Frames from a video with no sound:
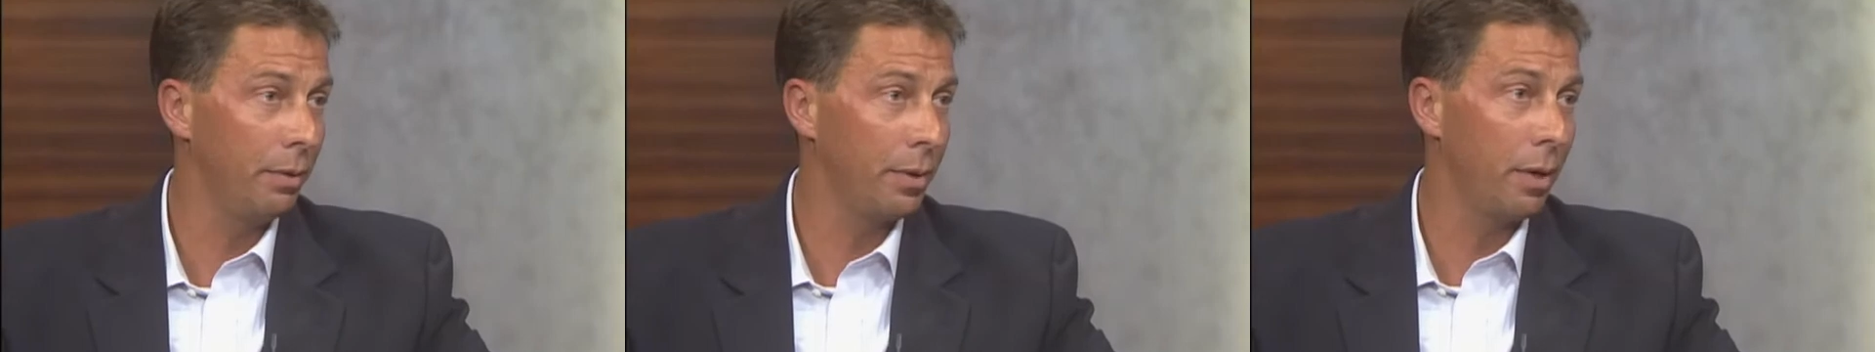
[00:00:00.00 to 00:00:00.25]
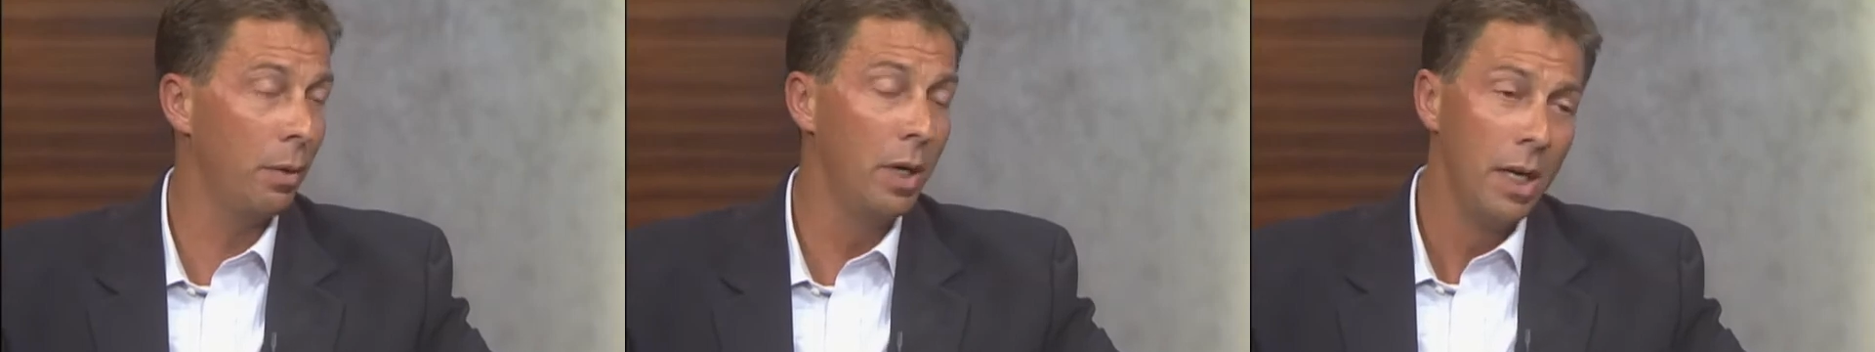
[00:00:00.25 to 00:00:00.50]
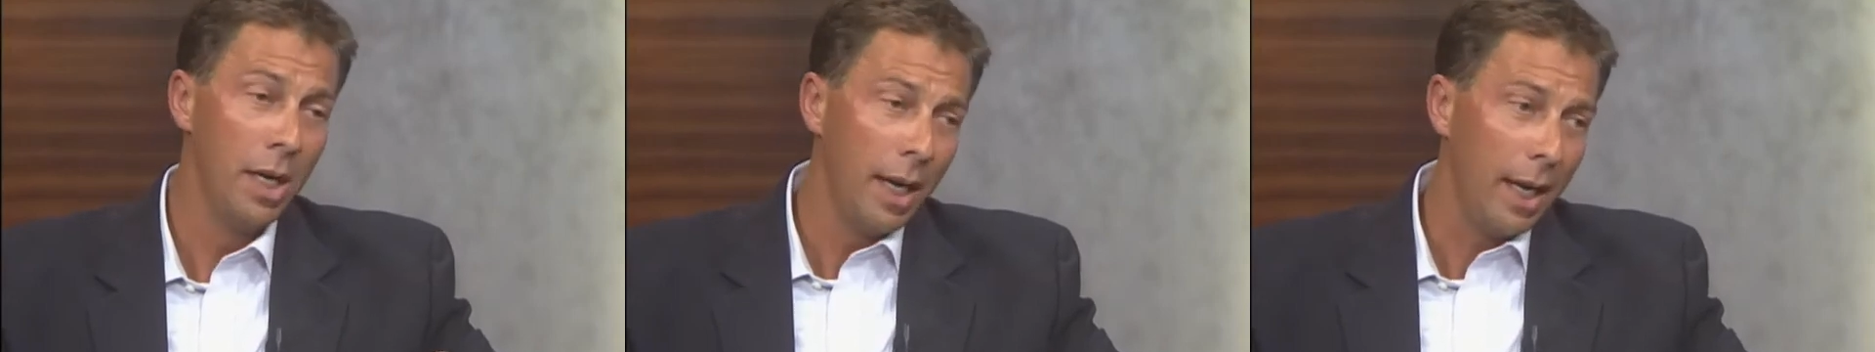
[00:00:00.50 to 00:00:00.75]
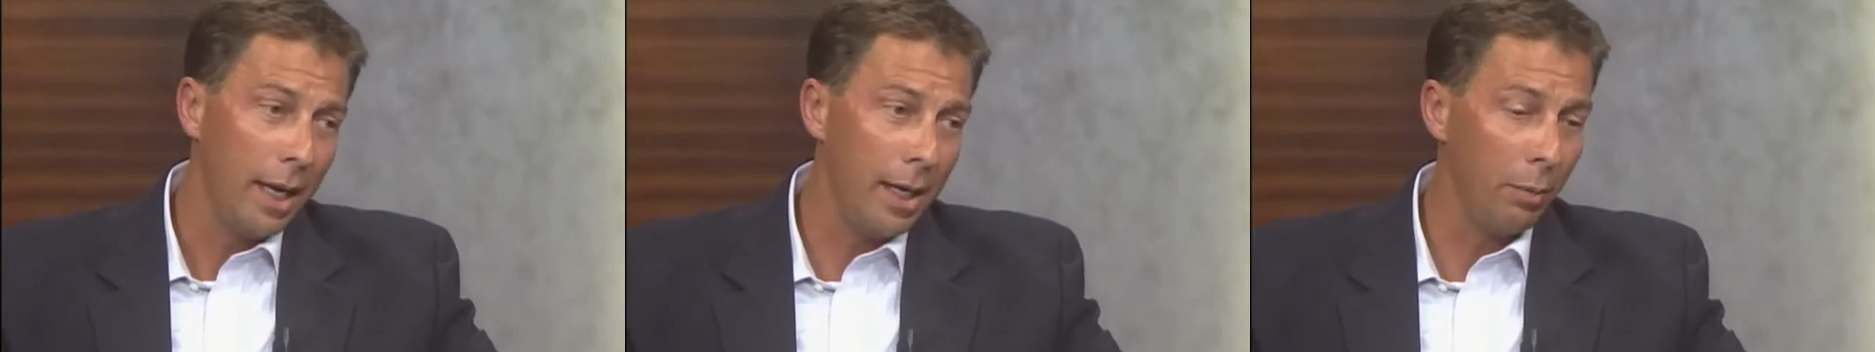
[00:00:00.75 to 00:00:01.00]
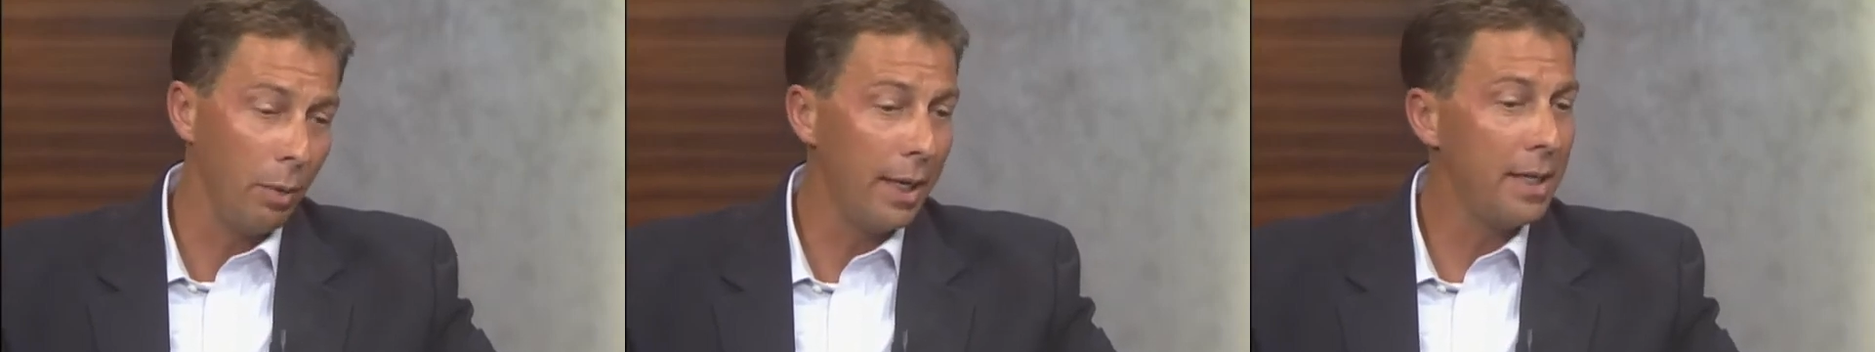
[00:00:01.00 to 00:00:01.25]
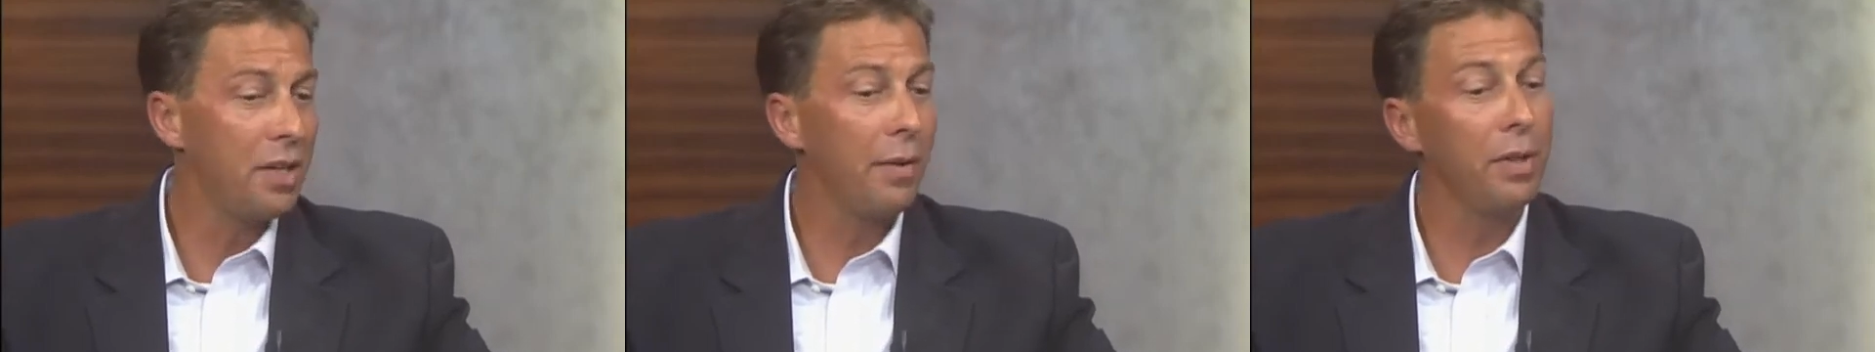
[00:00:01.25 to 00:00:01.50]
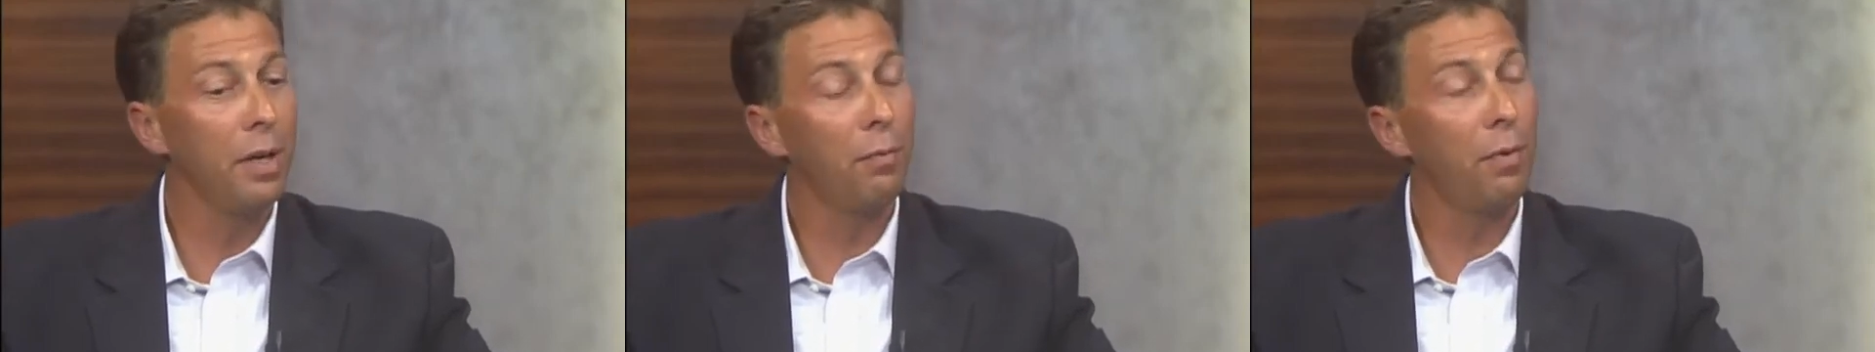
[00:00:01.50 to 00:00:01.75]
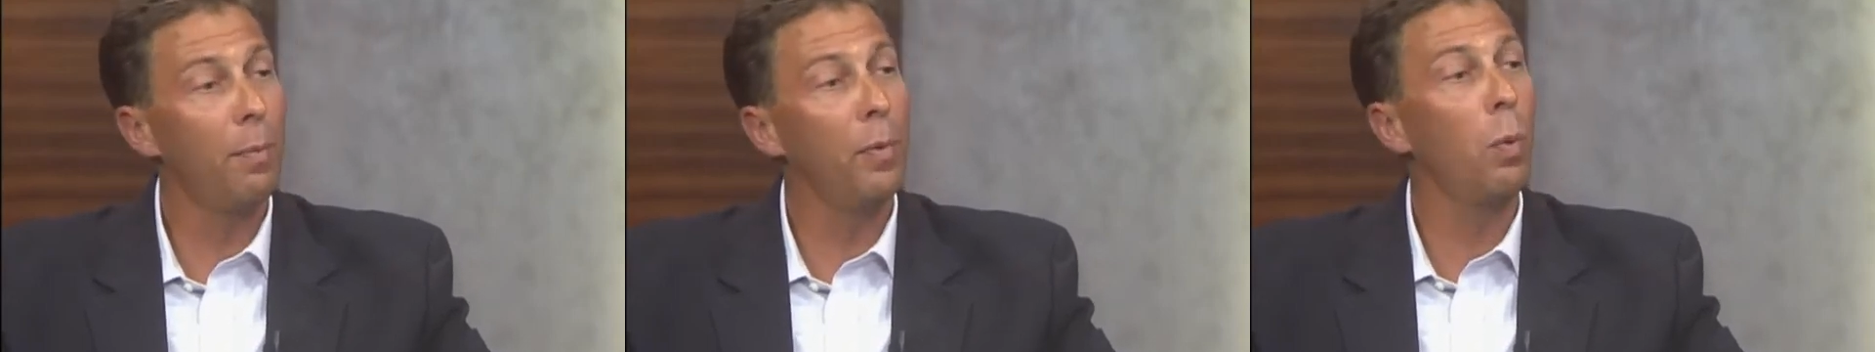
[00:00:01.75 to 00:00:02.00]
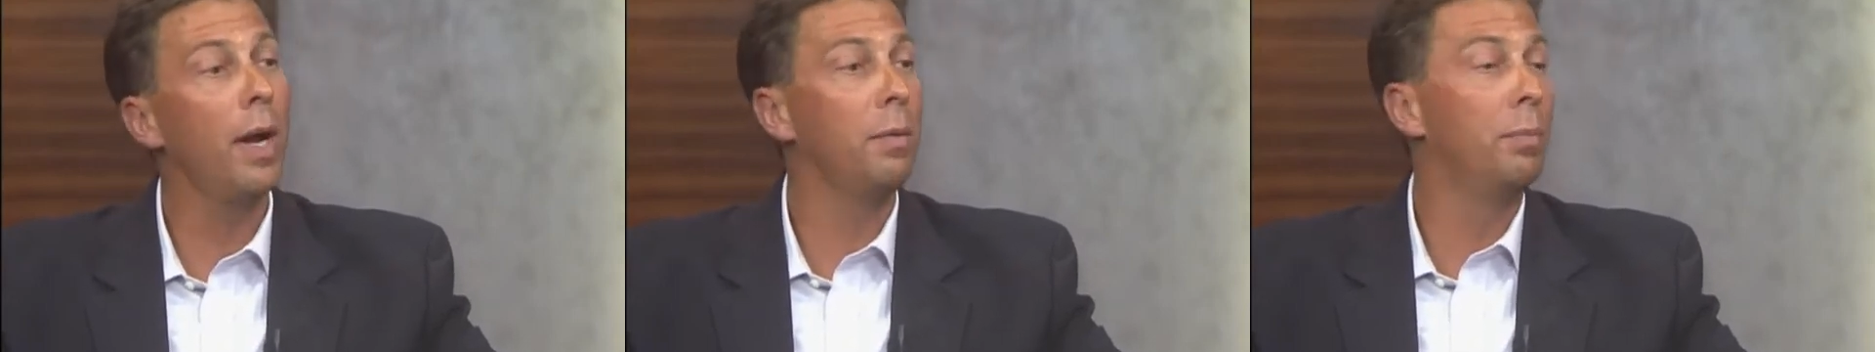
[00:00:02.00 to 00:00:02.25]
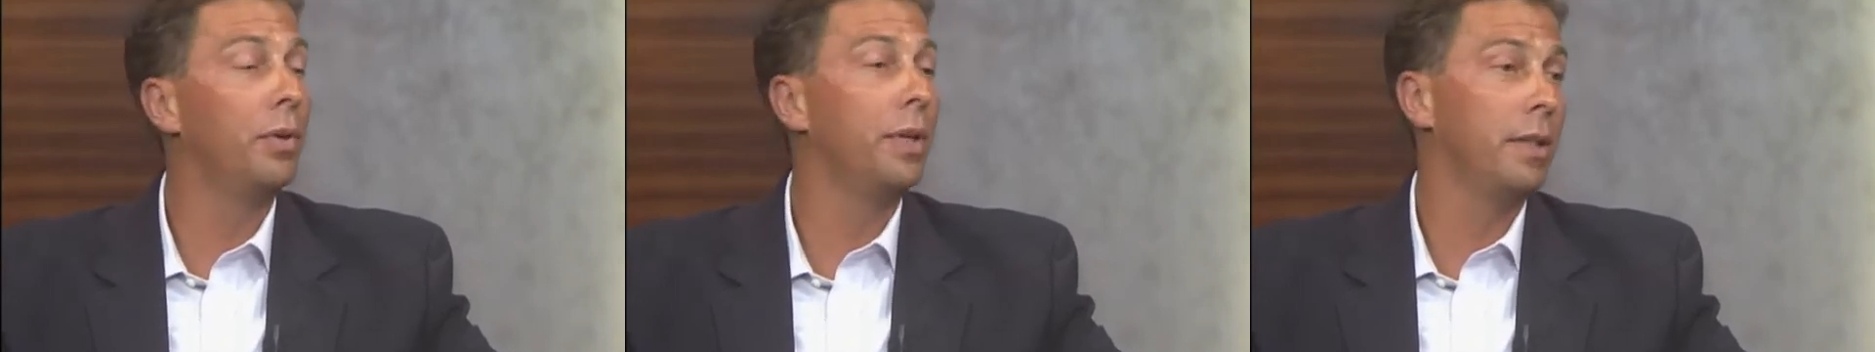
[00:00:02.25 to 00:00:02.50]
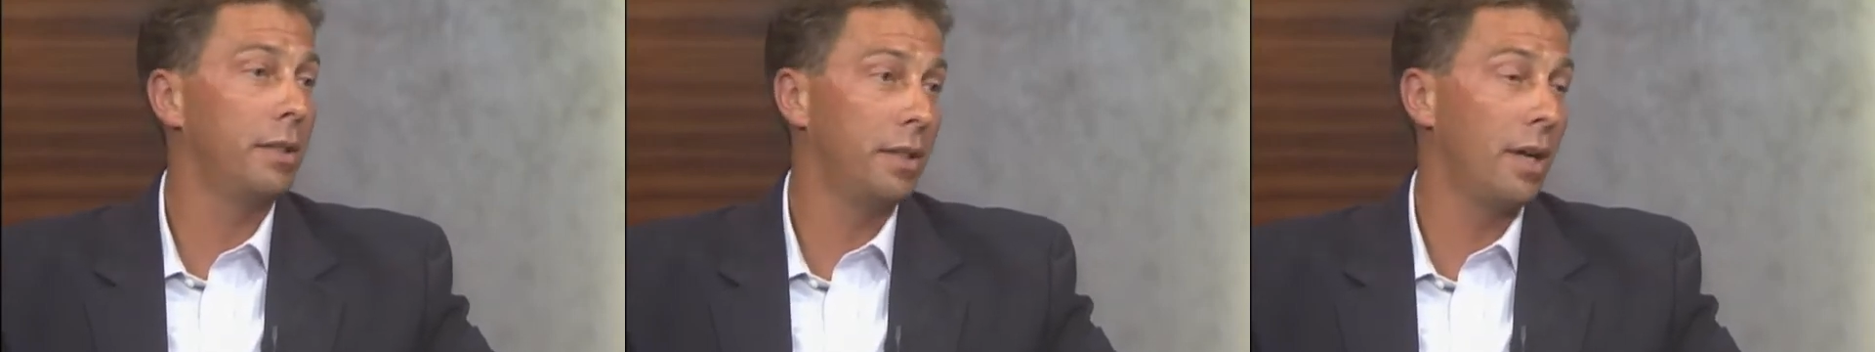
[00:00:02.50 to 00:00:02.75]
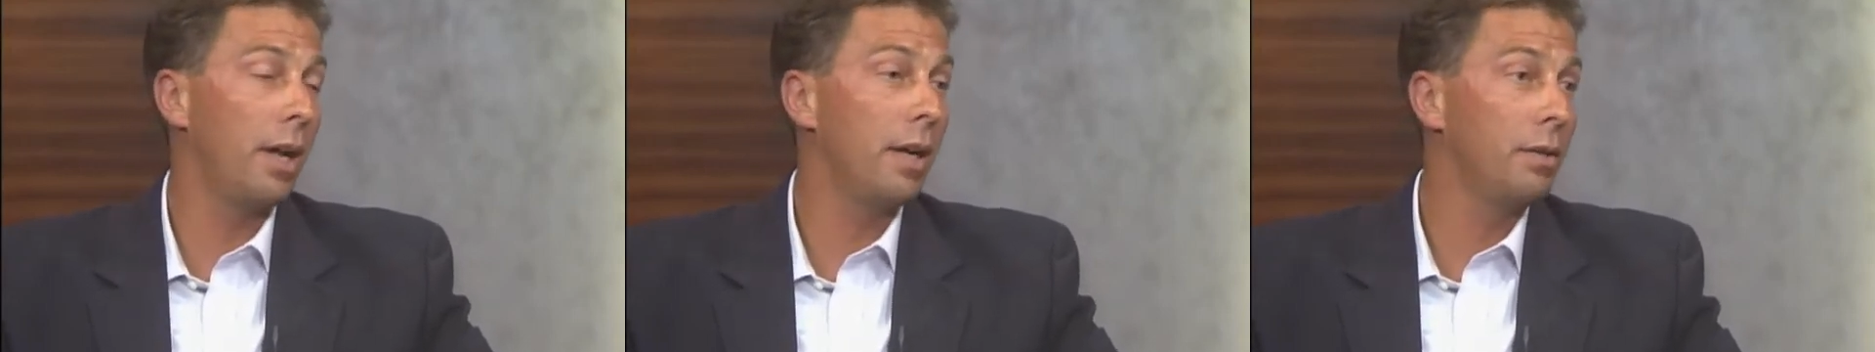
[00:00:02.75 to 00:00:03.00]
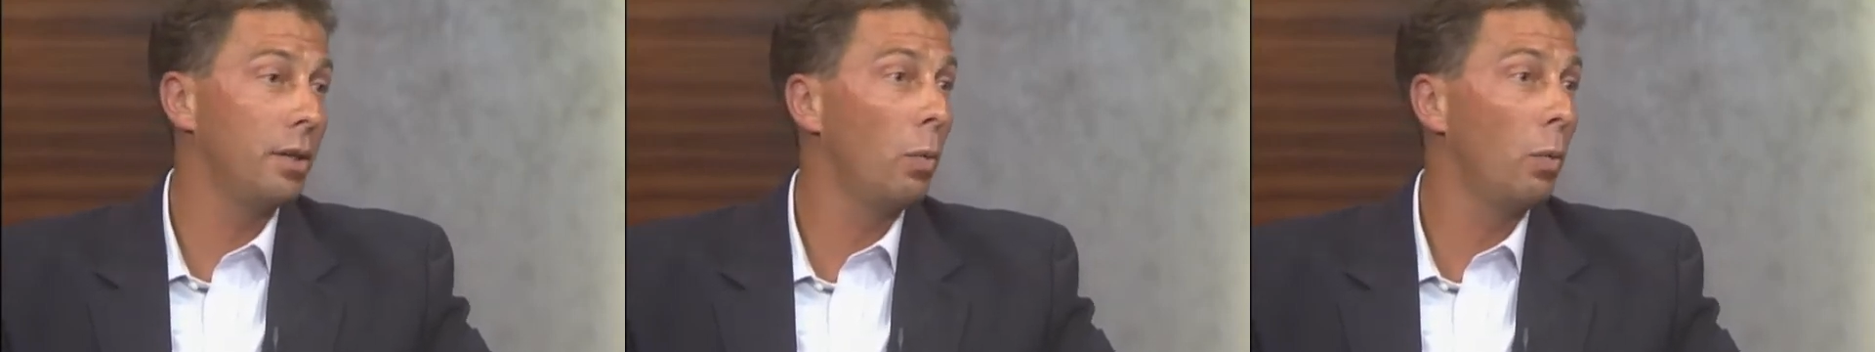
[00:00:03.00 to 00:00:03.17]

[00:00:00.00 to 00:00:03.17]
So it relates to everything from the way the building is designed,